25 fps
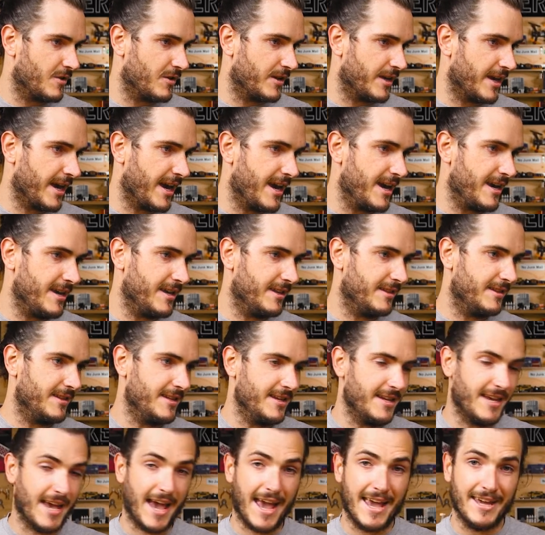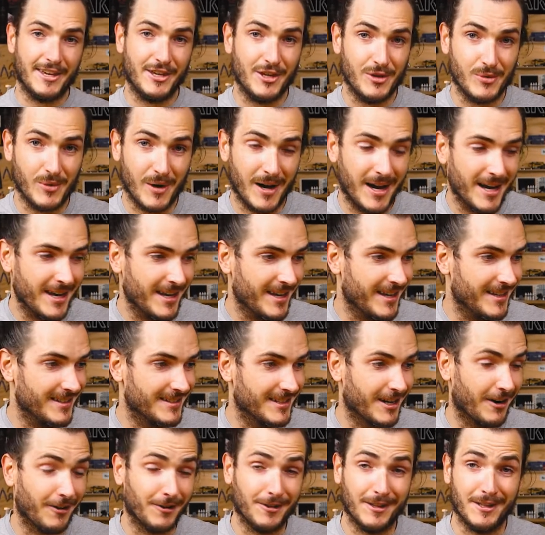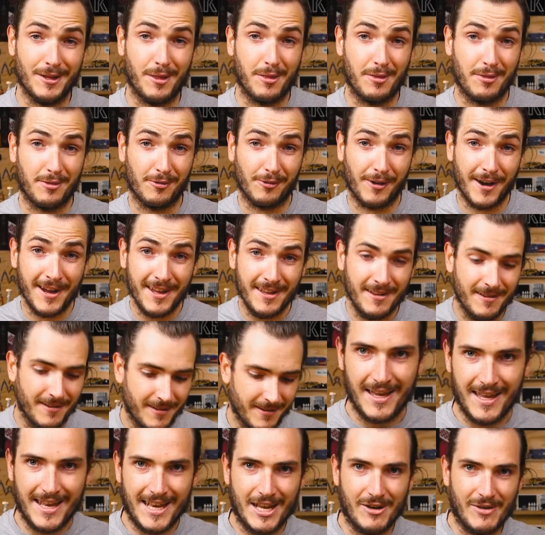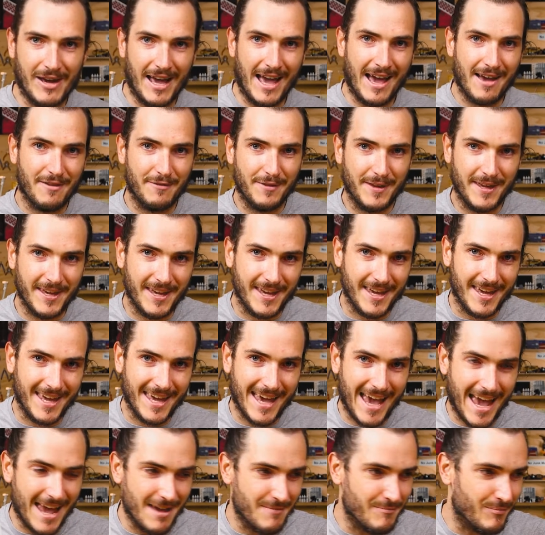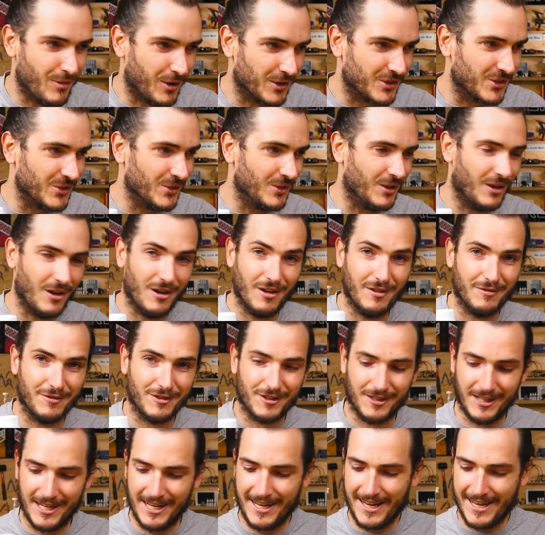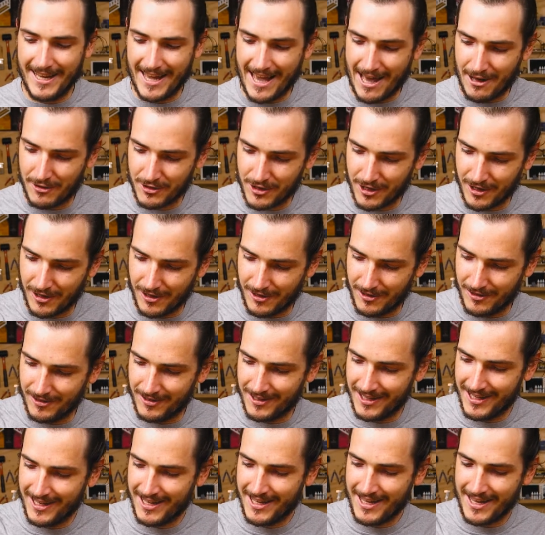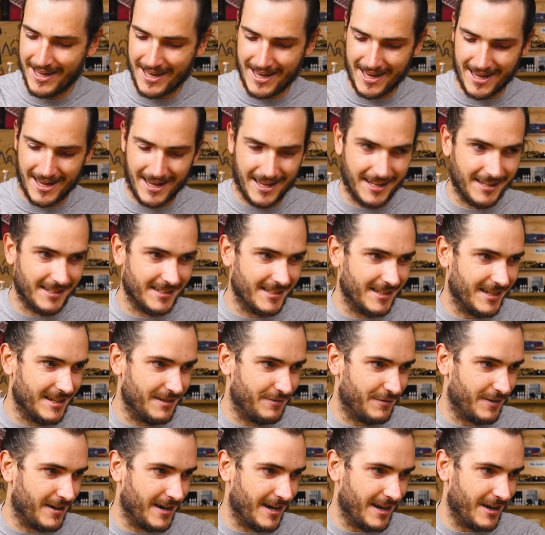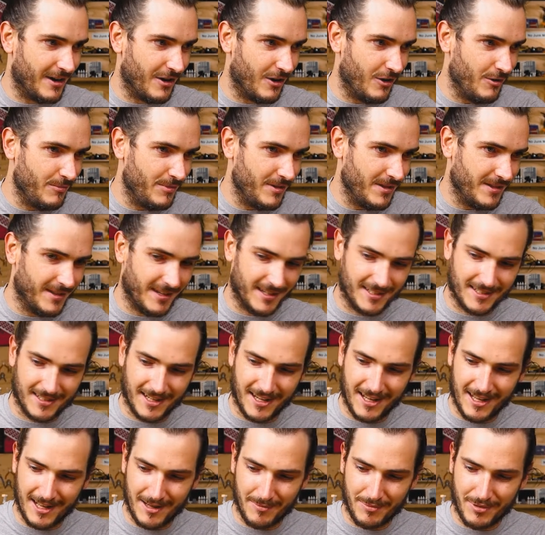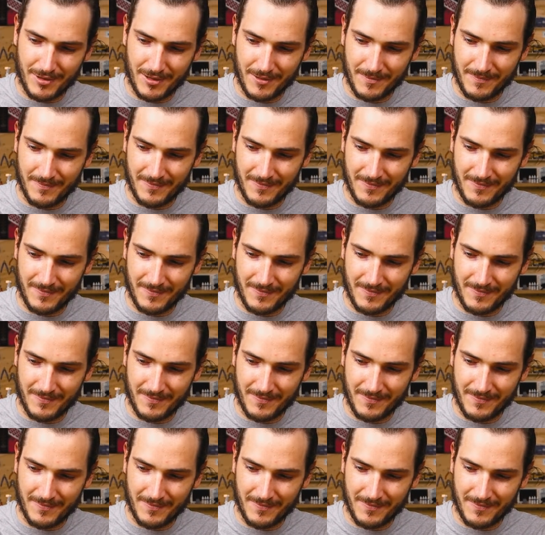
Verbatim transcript: Okay, the A Q I is currently three. Now I have here a bottle of cleaning alcohol, and if I open this up,